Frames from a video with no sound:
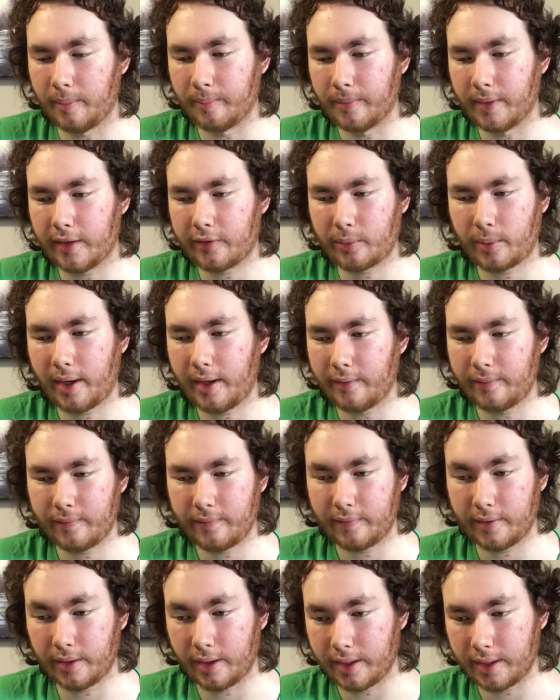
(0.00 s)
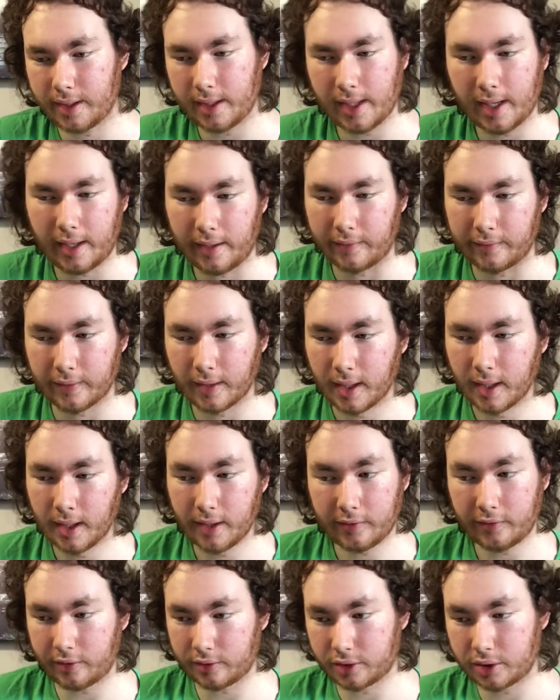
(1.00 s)
That's why I feel like he has
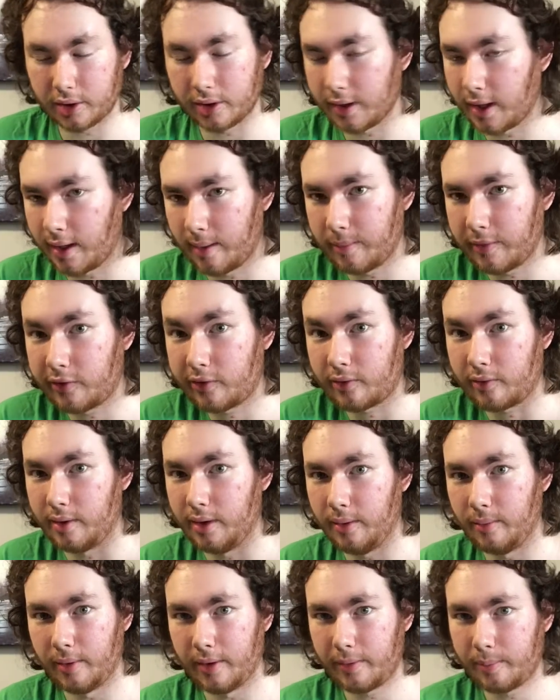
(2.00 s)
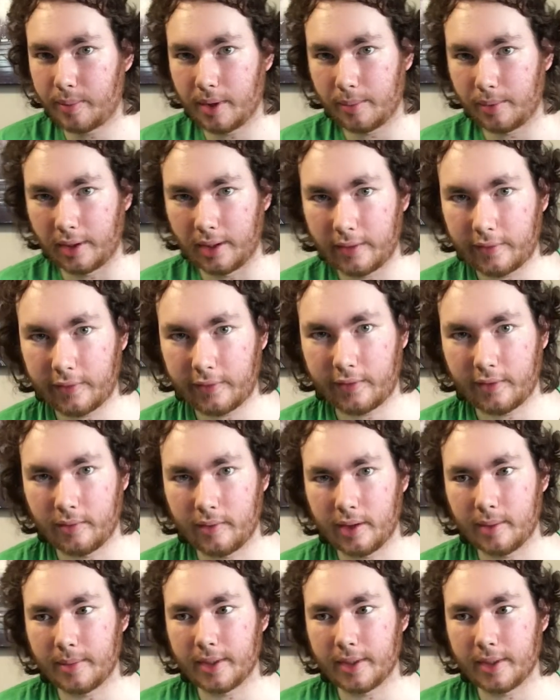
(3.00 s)
such good chemistry with people like Stewie,